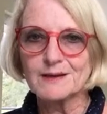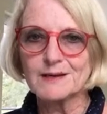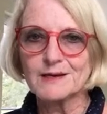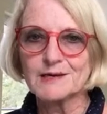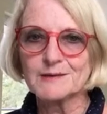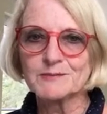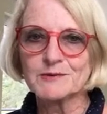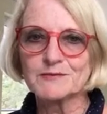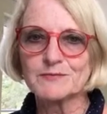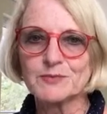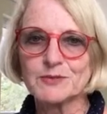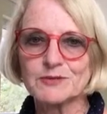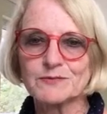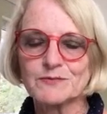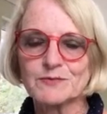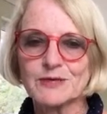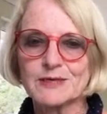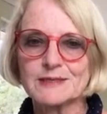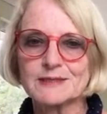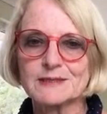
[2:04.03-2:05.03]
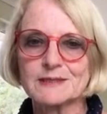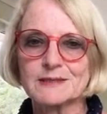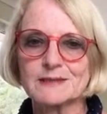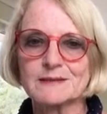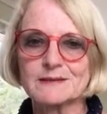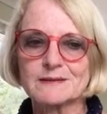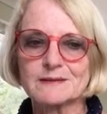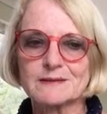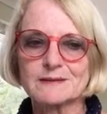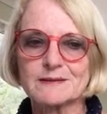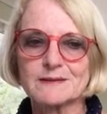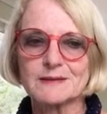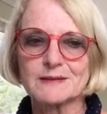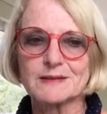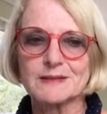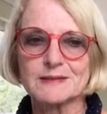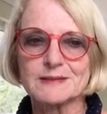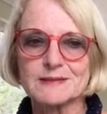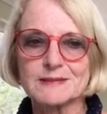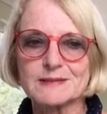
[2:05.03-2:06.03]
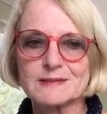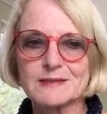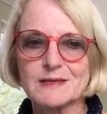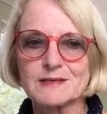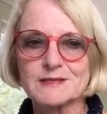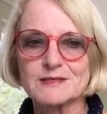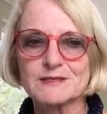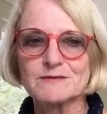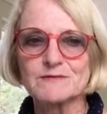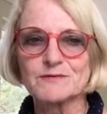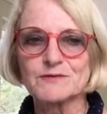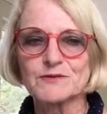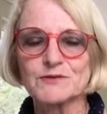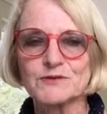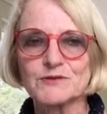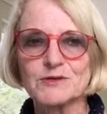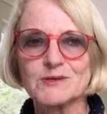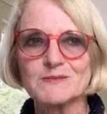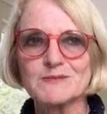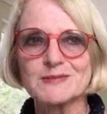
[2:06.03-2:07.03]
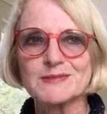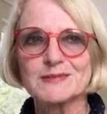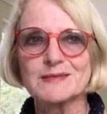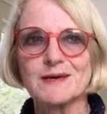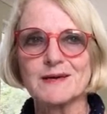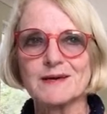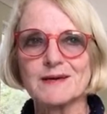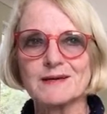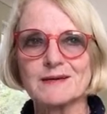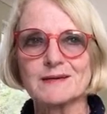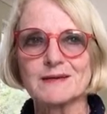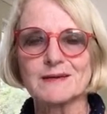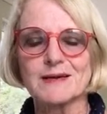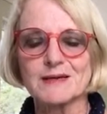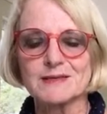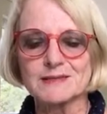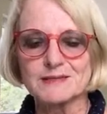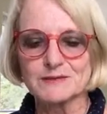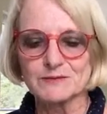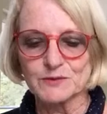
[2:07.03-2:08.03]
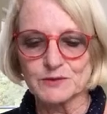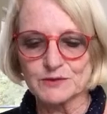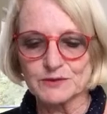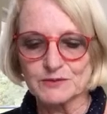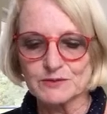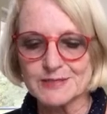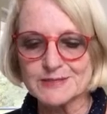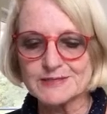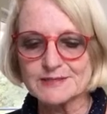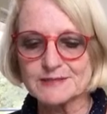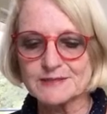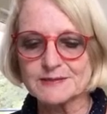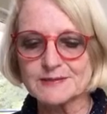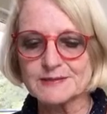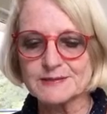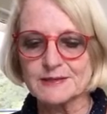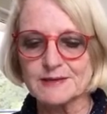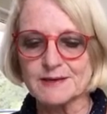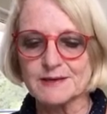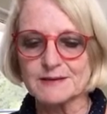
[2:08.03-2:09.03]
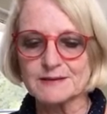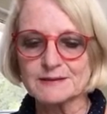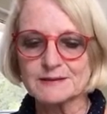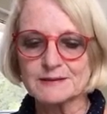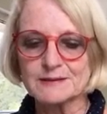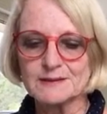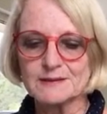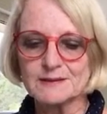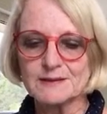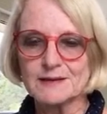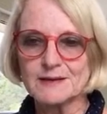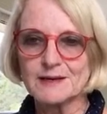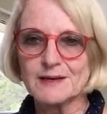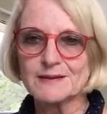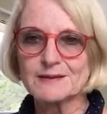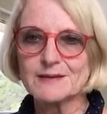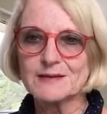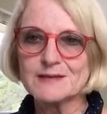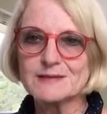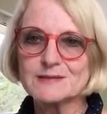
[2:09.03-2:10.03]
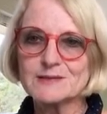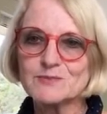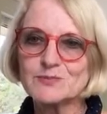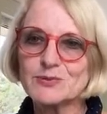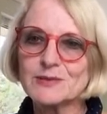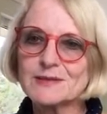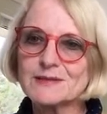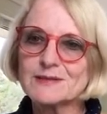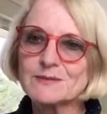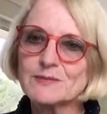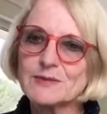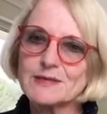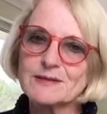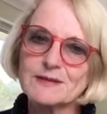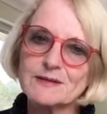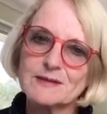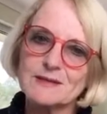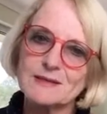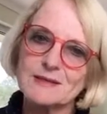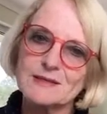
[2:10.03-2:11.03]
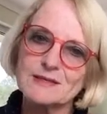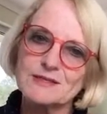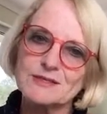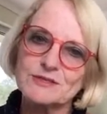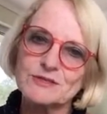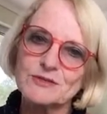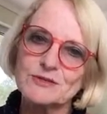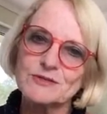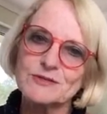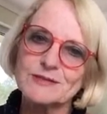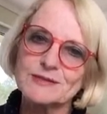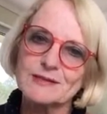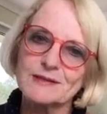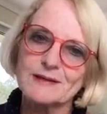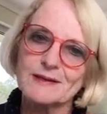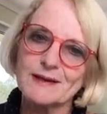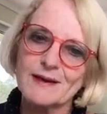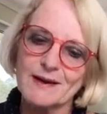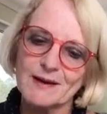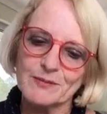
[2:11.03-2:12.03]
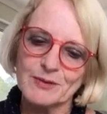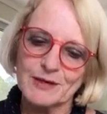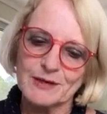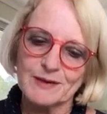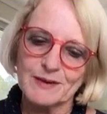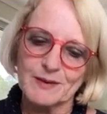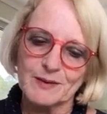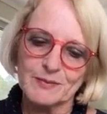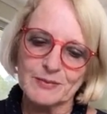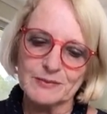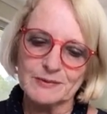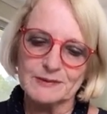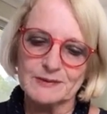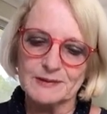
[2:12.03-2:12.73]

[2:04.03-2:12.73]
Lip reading: I've been reading the discussion forums and gauging what the questions are, and these appear to be the issues that are coming up.